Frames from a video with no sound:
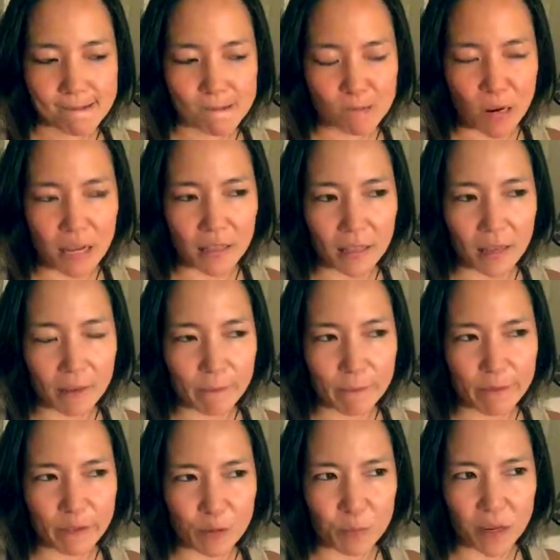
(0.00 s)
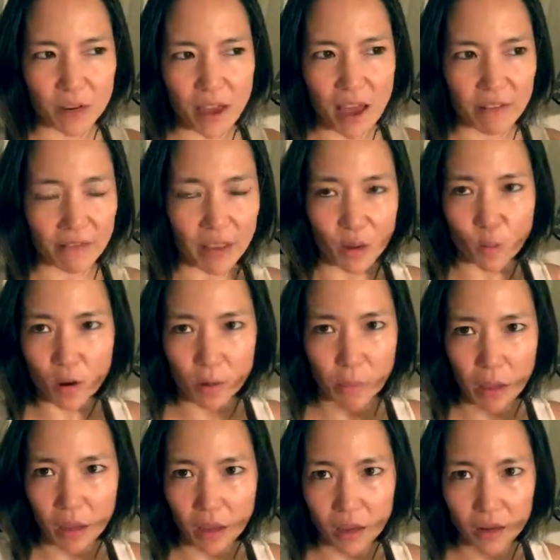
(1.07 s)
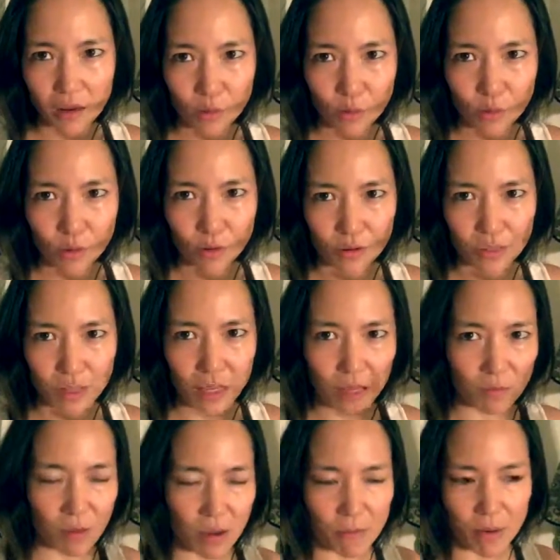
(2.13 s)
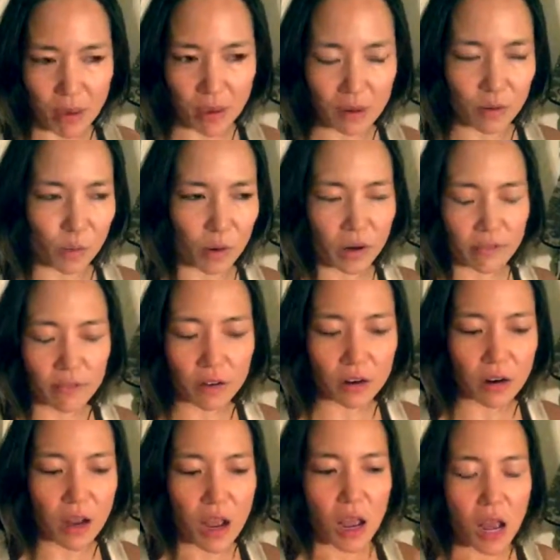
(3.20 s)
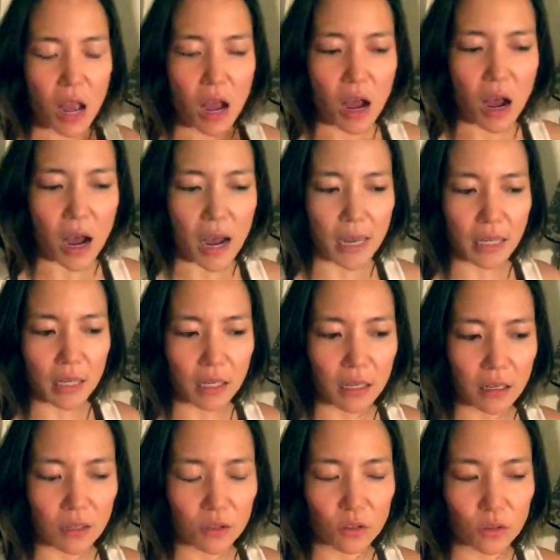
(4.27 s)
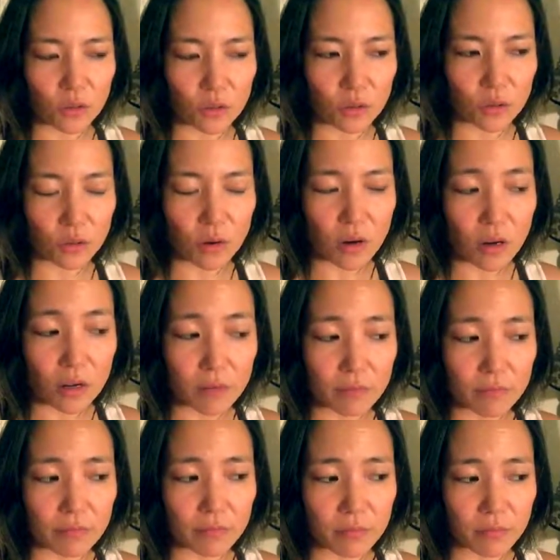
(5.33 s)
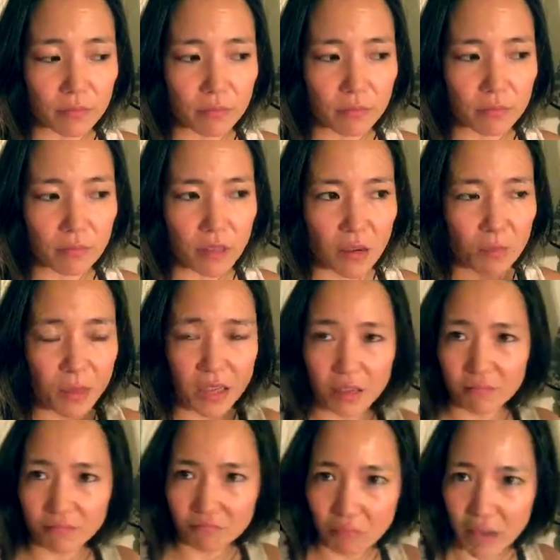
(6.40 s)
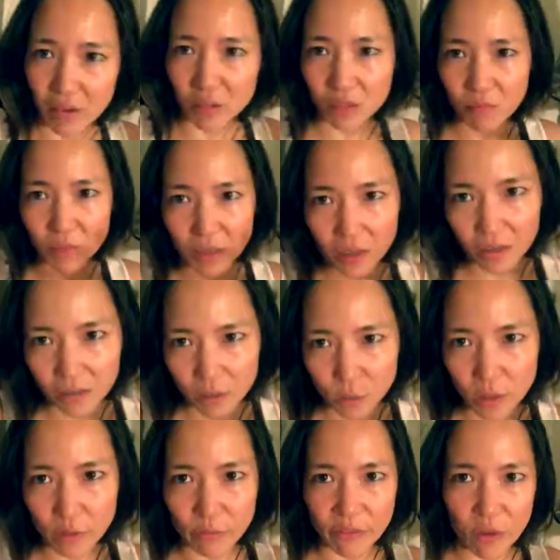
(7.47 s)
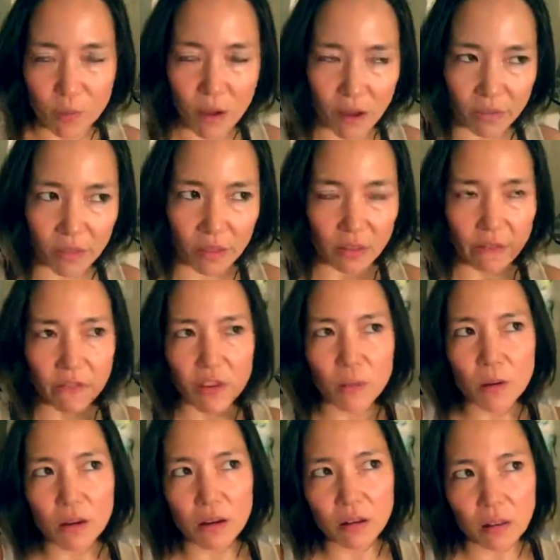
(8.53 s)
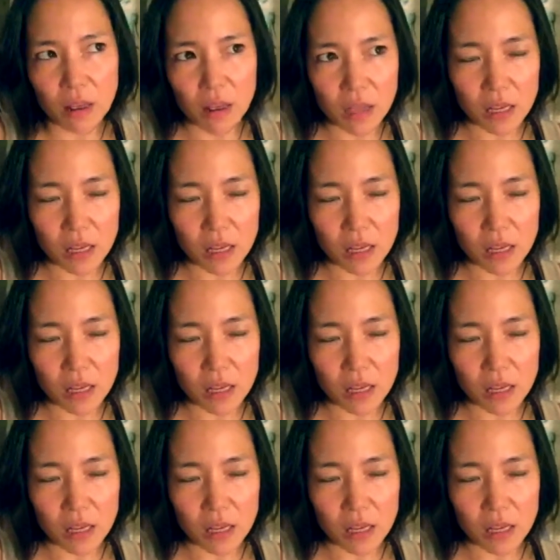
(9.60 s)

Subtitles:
right? Like for me to have like one mate or to keep my mate or whatever, I need to compete. Males compete to win the female, and then the female